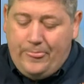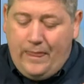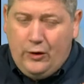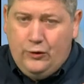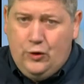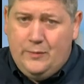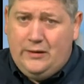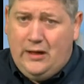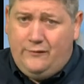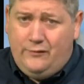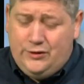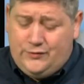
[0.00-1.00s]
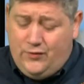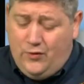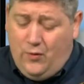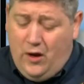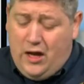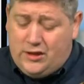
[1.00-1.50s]
Human love looks for the
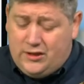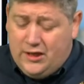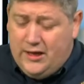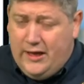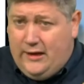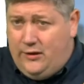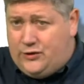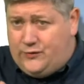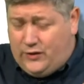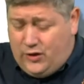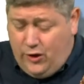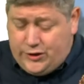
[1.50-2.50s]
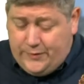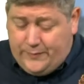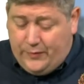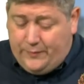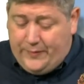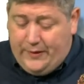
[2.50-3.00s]
worst. It looks for
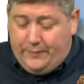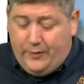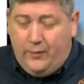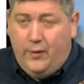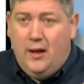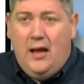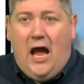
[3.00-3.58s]
gossip on people.